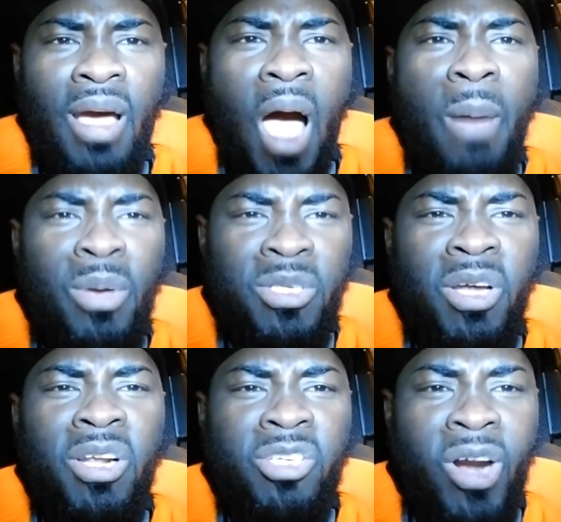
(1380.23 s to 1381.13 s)
I'm just
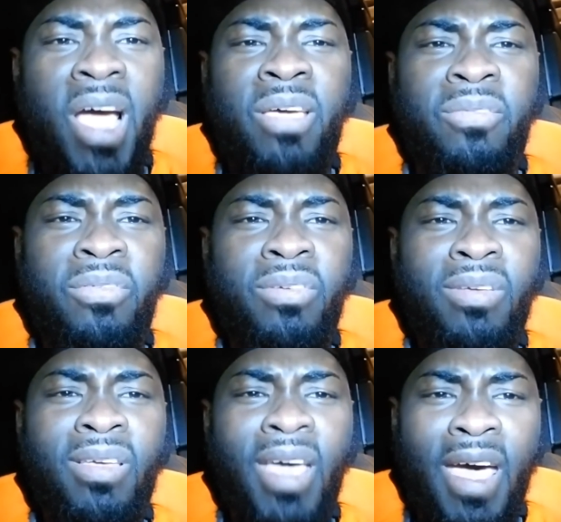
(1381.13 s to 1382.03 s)
gonna drive.
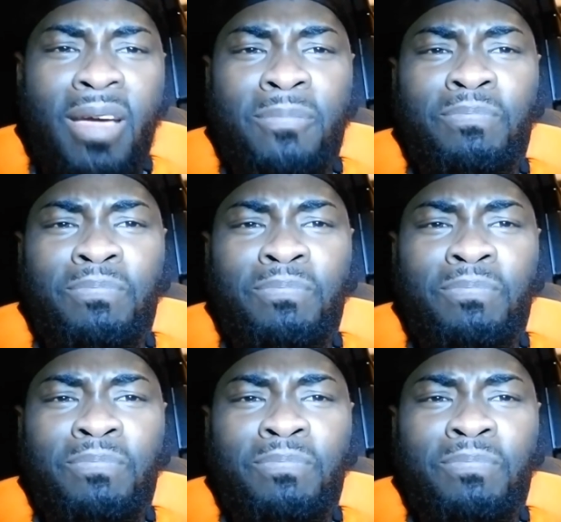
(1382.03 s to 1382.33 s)
Yeah,